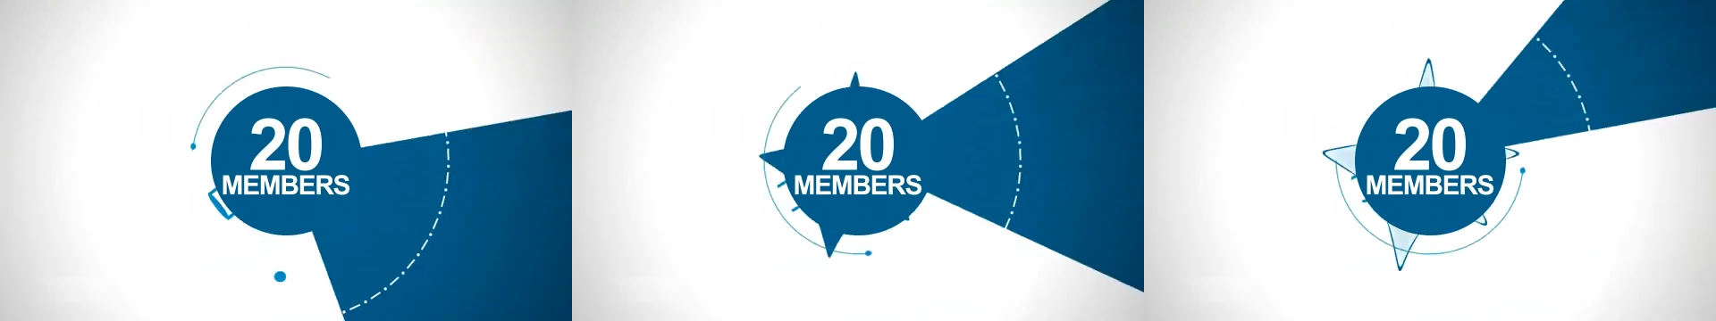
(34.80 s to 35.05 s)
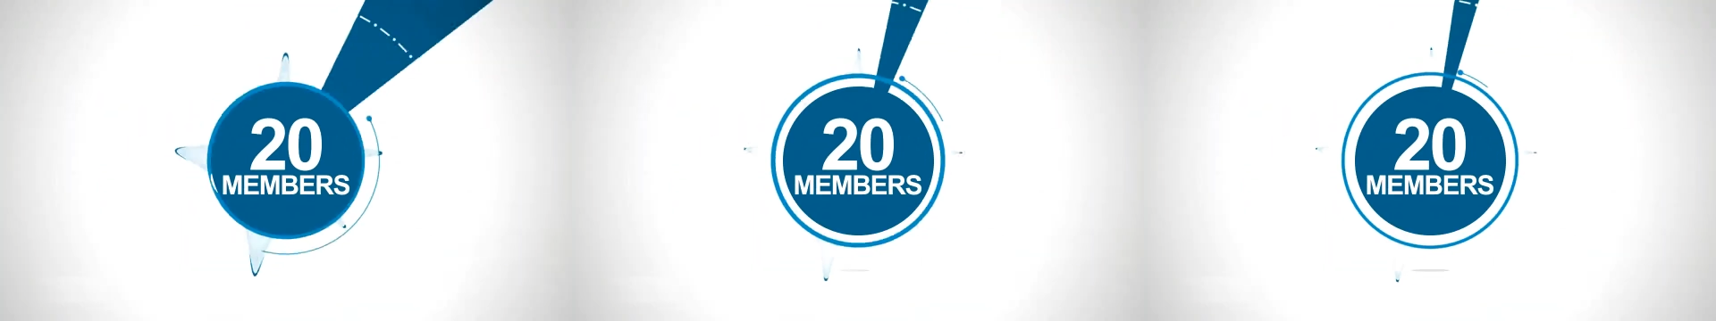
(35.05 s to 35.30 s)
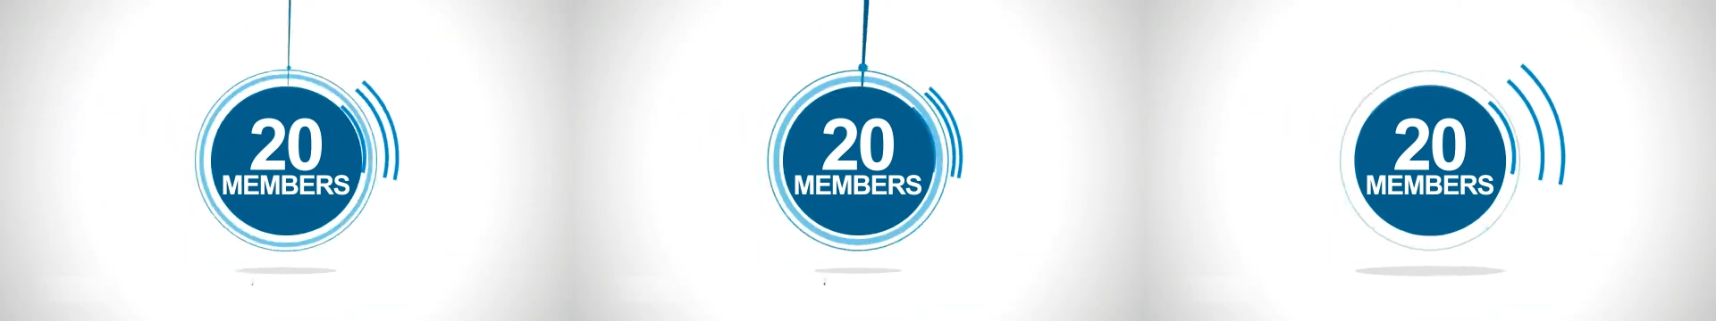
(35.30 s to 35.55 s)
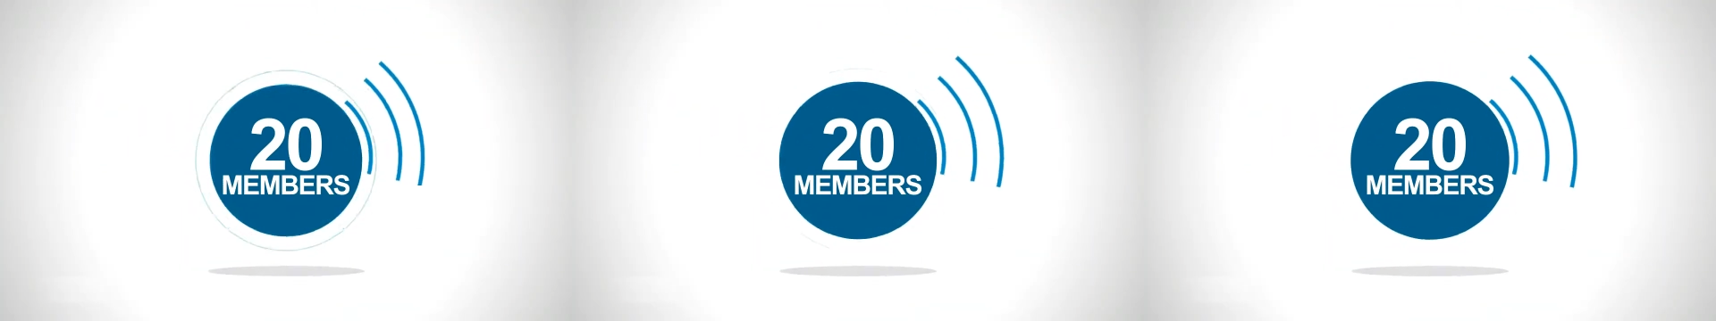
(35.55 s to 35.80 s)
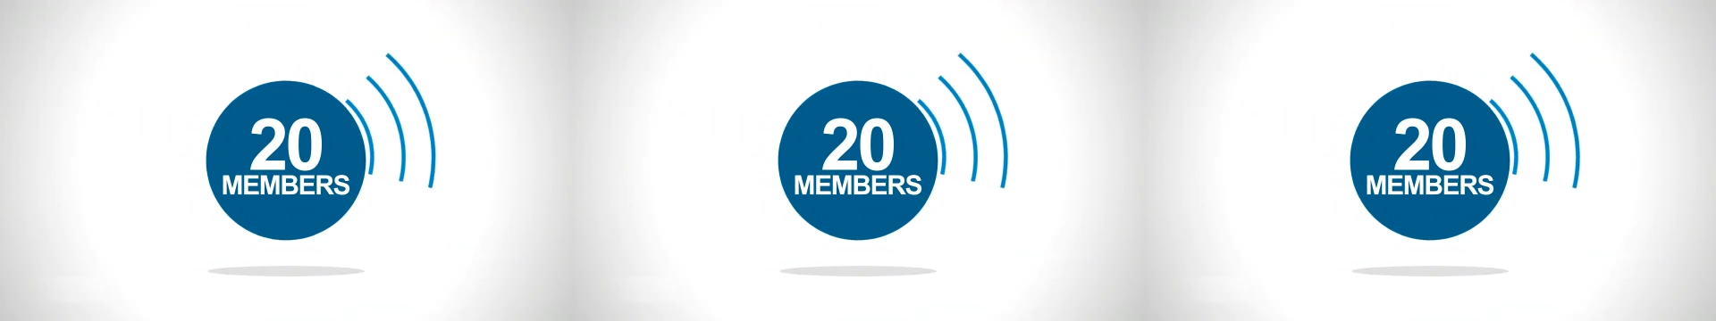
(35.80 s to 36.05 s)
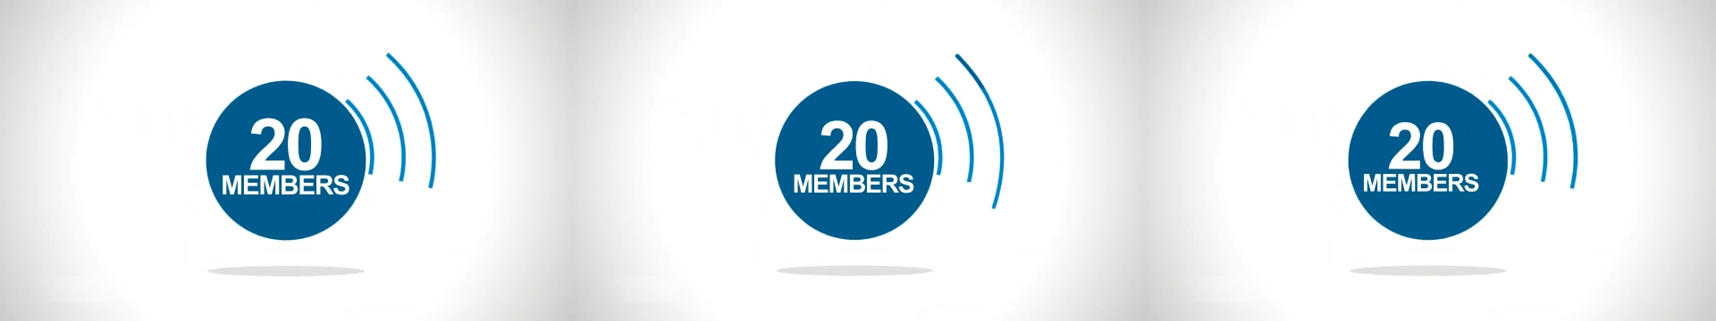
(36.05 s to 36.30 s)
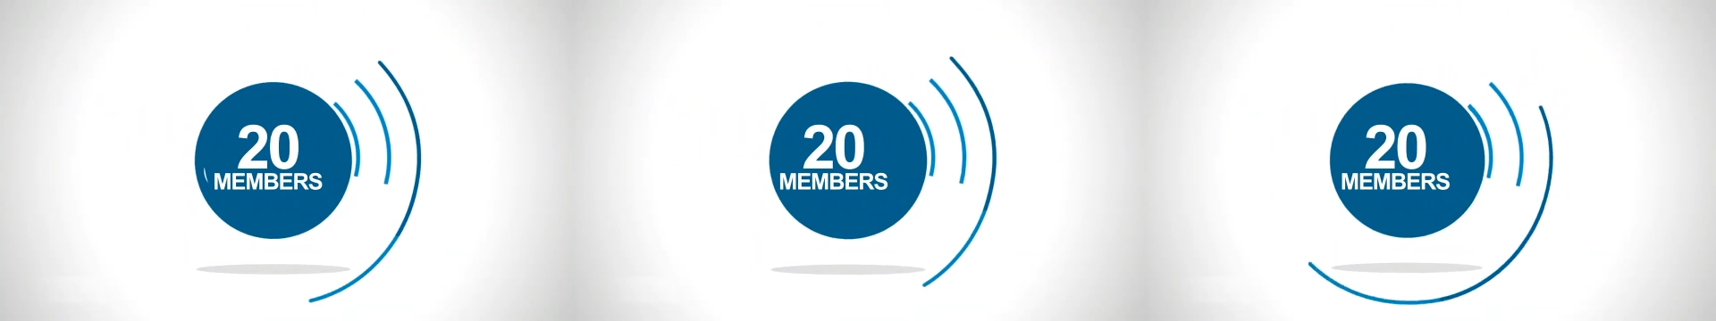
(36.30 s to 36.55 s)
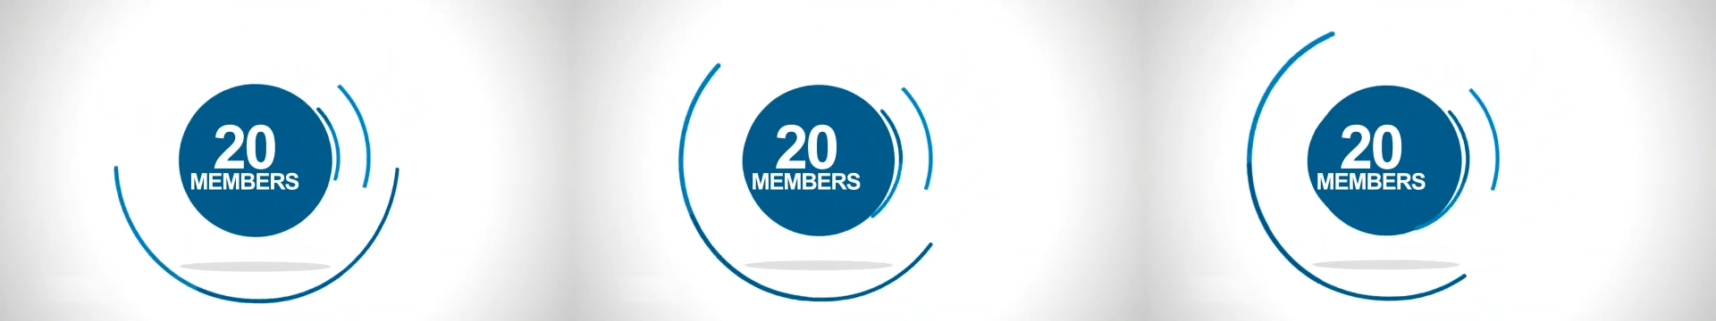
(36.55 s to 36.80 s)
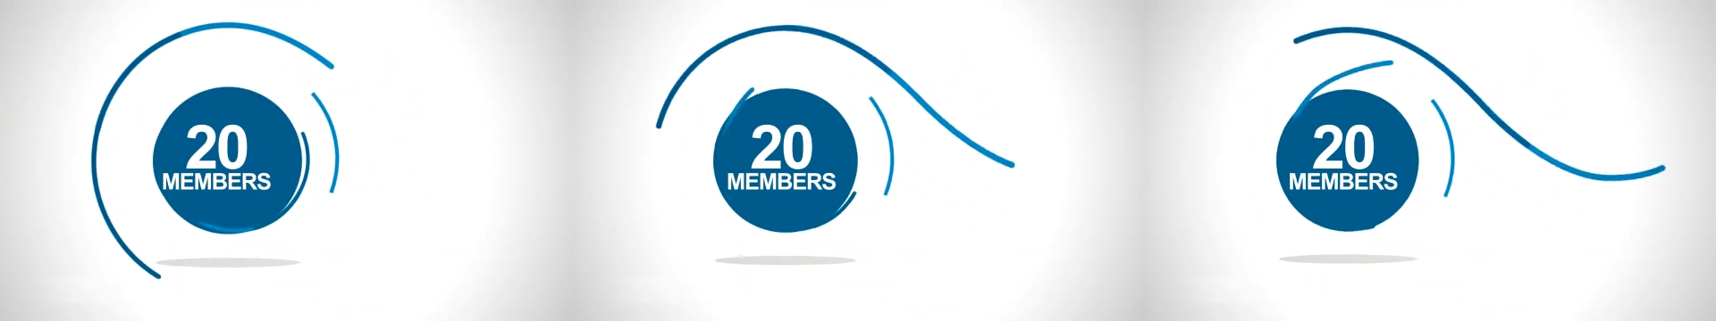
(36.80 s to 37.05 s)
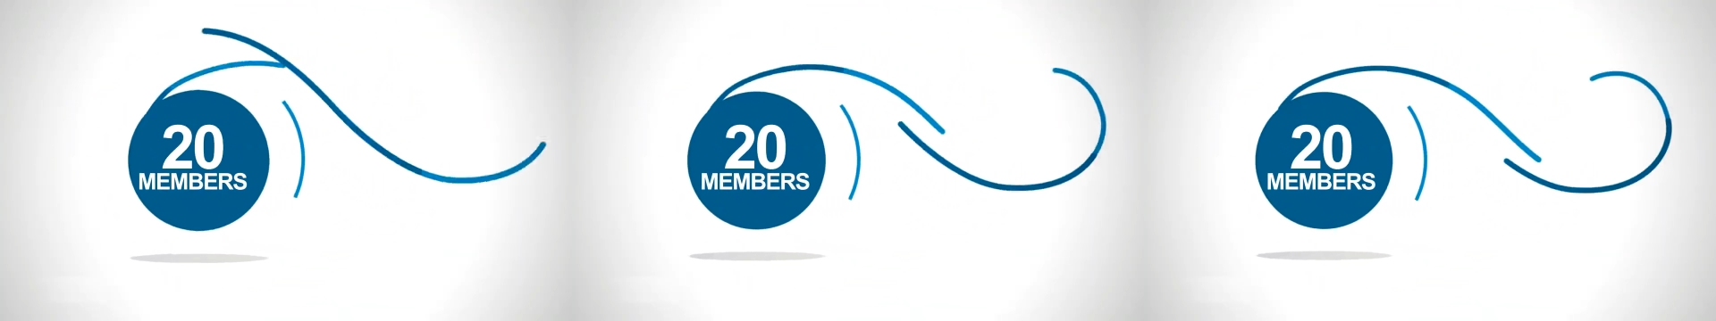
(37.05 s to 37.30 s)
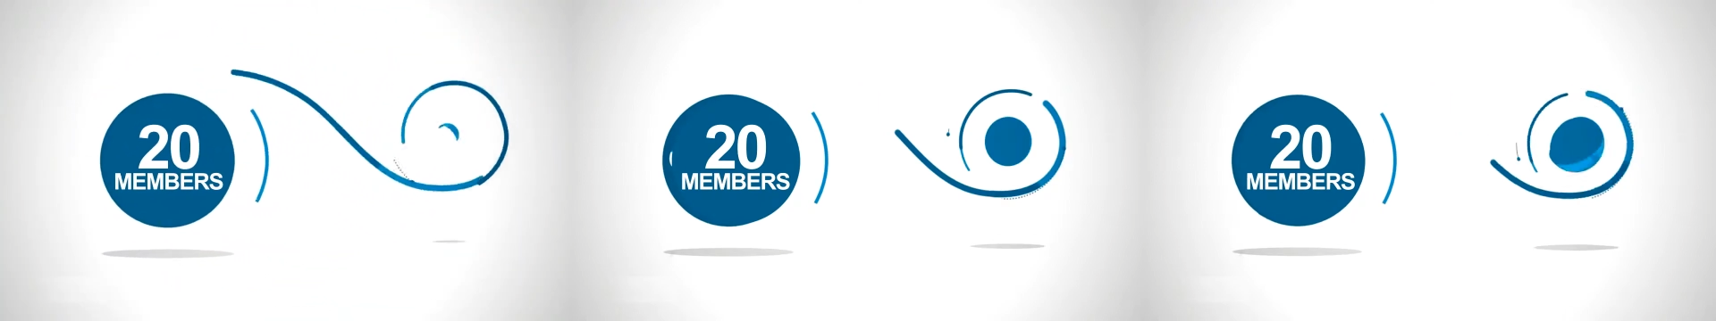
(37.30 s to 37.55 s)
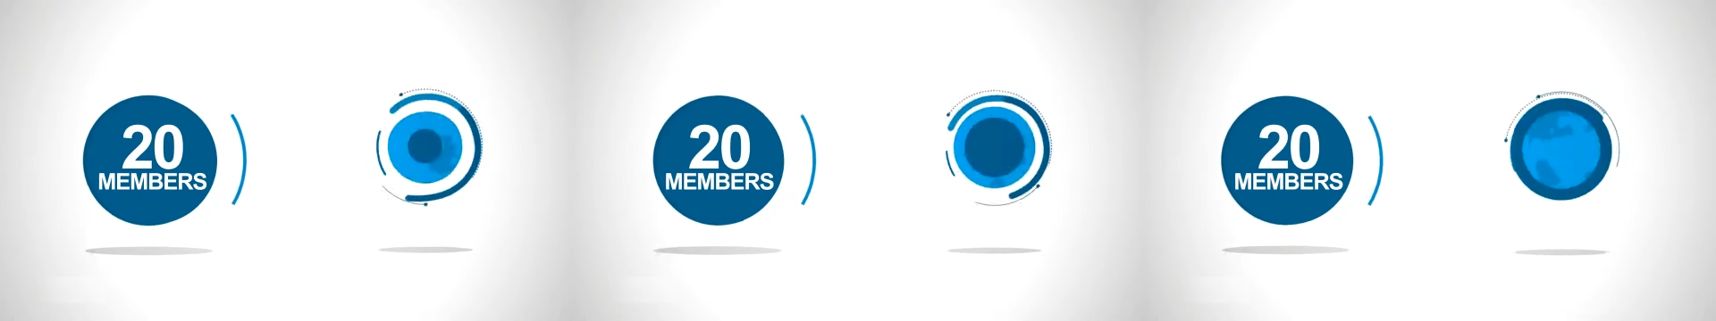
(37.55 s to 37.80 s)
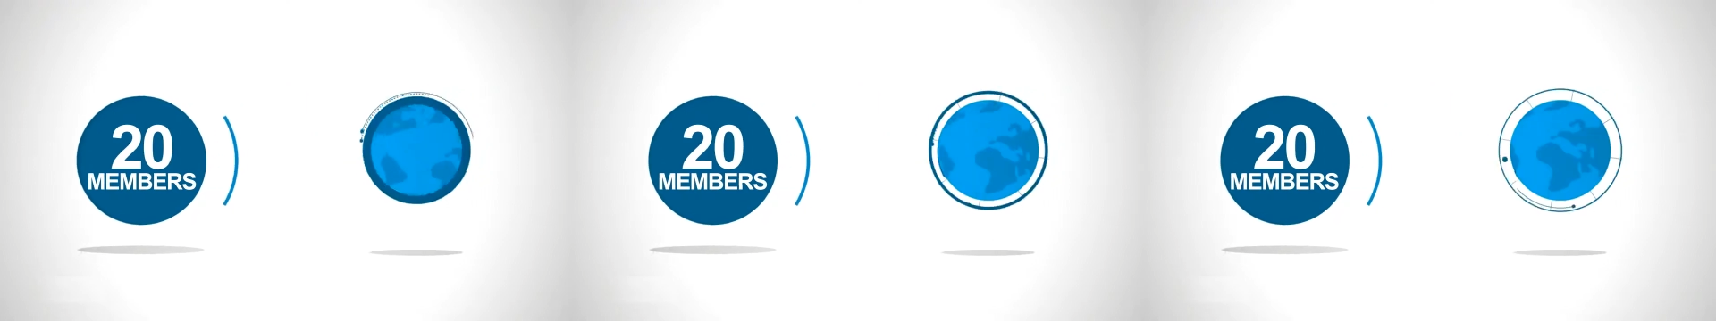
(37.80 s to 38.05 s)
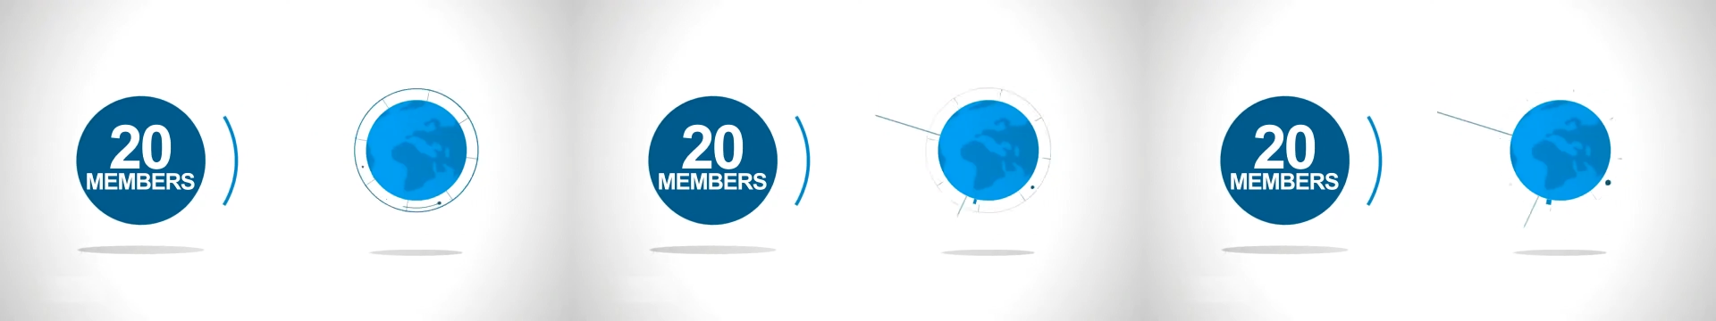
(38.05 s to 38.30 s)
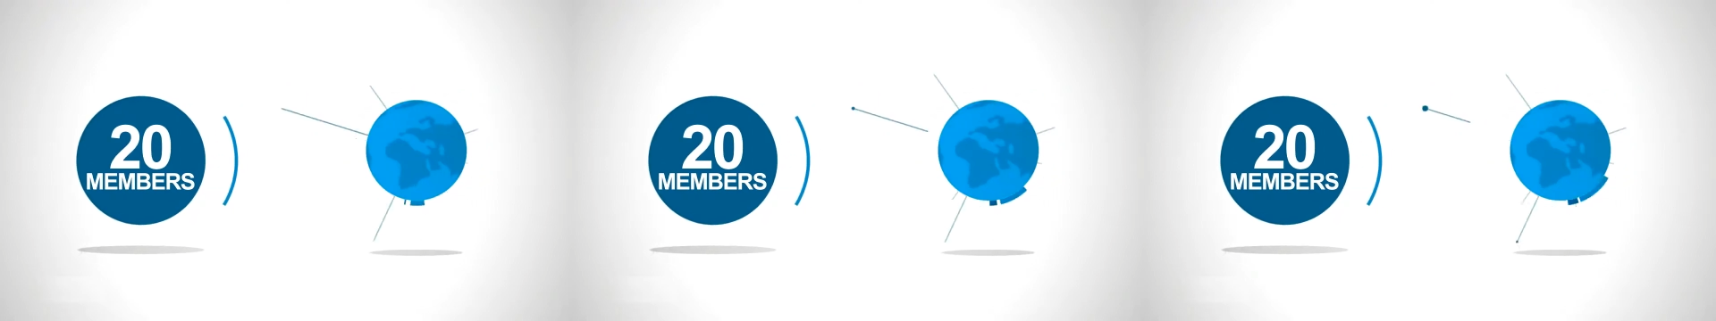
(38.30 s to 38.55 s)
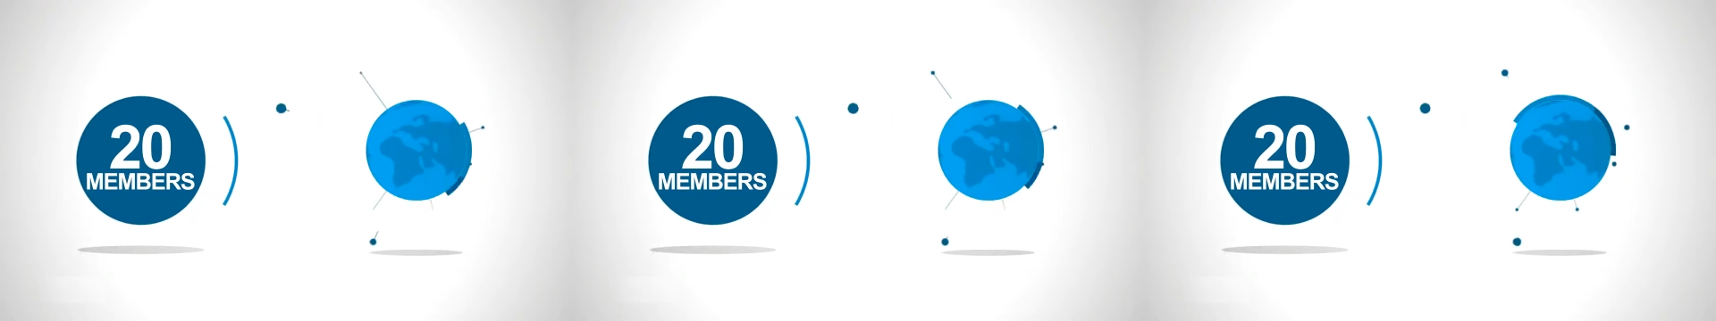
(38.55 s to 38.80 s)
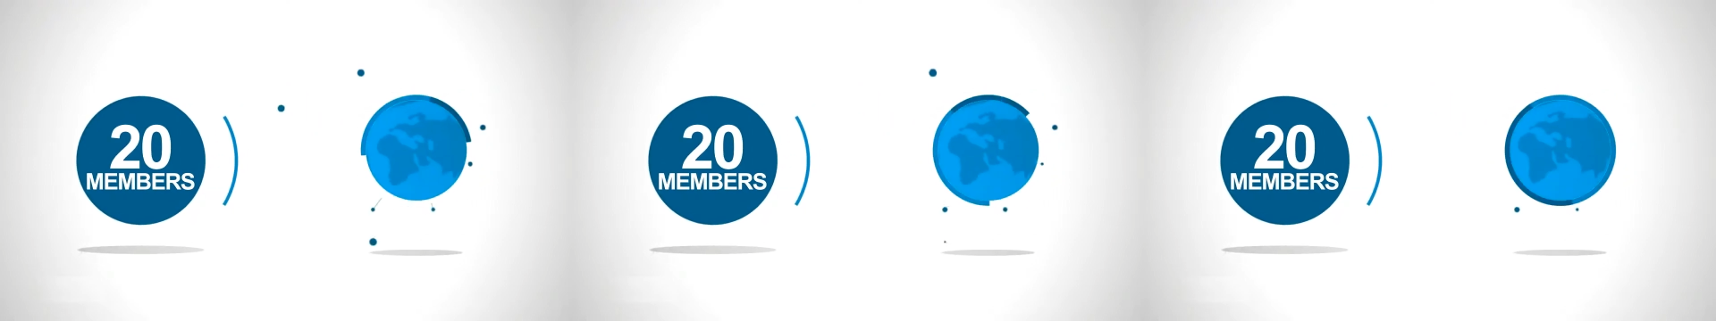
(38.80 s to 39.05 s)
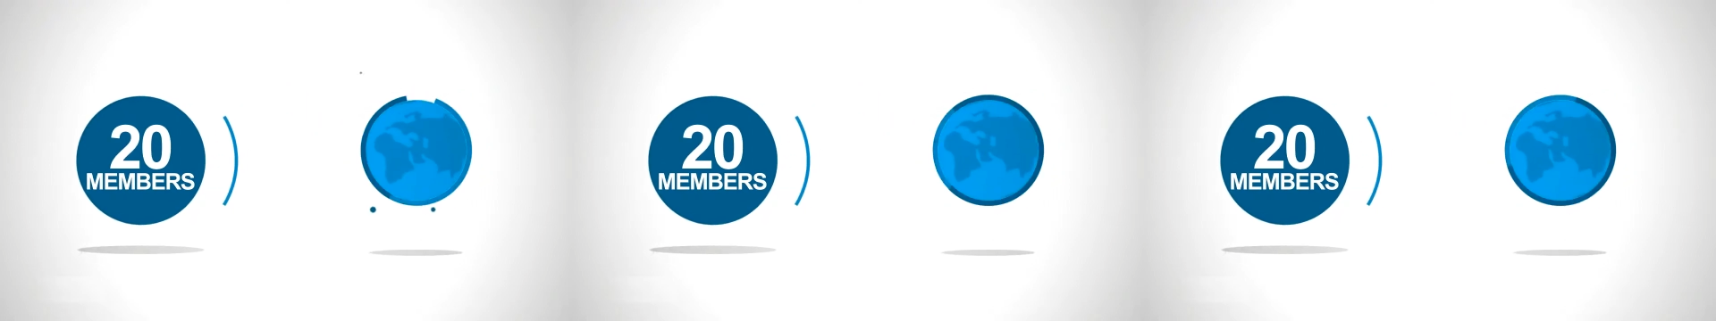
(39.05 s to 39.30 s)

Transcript: [unreadable: no face in view]